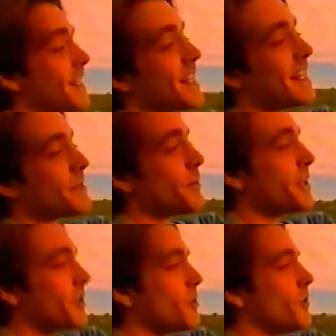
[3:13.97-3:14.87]
Now that's
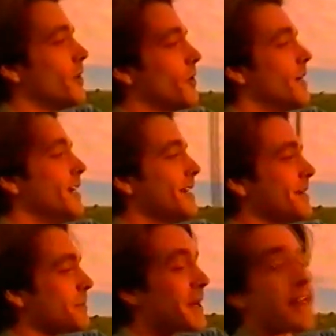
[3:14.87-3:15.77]
pretty cool,
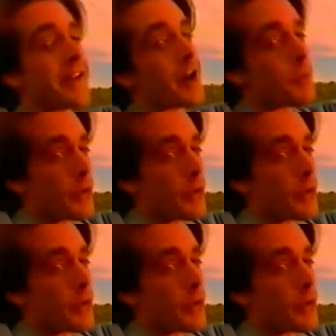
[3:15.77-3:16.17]
but I think our